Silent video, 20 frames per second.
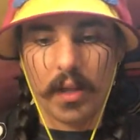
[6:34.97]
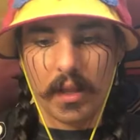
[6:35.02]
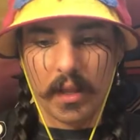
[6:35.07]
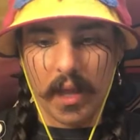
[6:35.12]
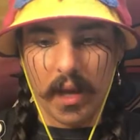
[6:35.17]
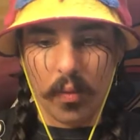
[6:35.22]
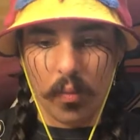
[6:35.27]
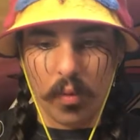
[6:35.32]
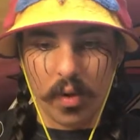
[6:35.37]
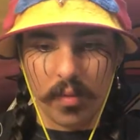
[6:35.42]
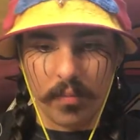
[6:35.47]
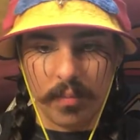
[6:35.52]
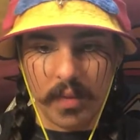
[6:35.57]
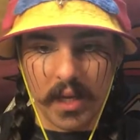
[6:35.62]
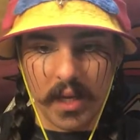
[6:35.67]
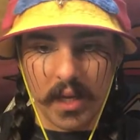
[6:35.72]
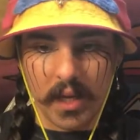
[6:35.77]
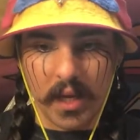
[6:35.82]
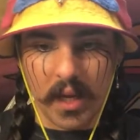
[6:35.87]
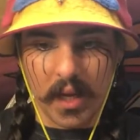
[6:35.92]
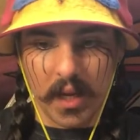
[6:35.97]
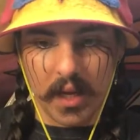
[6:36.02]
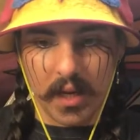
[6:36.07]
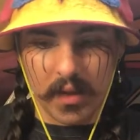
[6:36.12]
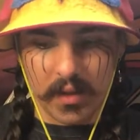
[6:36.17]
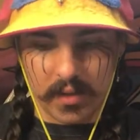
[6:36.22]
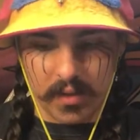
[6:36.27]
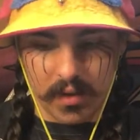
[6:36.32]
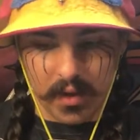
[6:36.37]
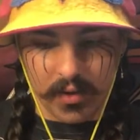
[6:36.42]
they would be
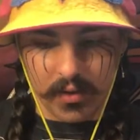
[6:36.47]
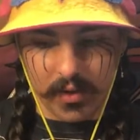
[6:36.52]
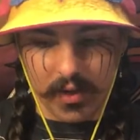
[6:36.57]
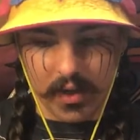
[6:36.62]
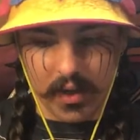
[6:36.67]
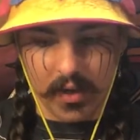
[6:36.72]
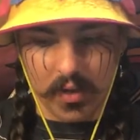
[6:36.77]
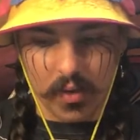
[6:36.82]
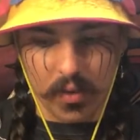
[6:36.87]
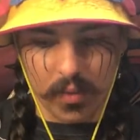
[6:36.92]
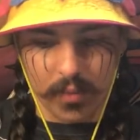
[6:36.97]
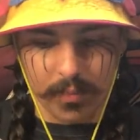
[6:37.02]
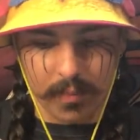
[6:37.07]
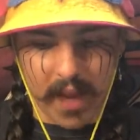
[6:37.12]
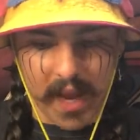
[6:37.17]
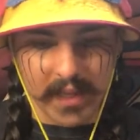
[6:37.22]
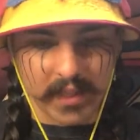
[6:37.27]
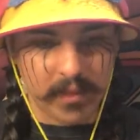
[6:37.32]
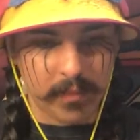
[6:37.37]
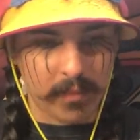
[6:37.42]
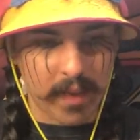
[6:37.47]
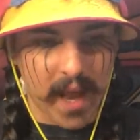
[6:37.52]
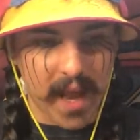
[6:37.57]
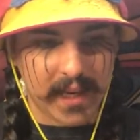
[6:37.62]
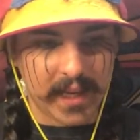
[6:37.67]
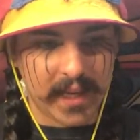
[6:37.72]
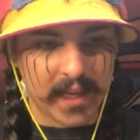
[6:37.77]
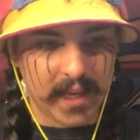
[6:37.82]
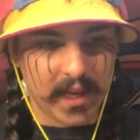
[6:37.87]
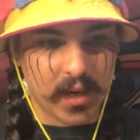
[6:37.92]
uh, another King Cold. Back to
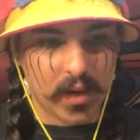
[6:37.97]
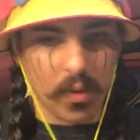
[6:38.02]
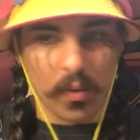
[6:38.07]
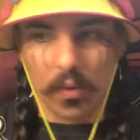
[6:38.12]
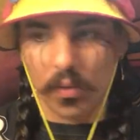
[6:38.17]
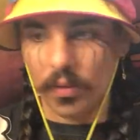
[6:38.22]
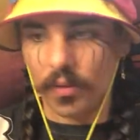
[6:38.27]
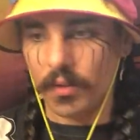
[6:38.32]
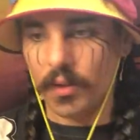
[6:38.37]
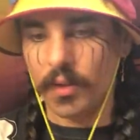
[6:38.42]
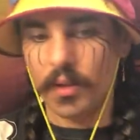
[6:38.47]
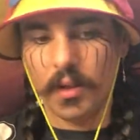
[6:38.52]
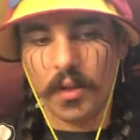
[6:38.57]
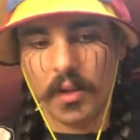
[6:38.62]
back King Cold.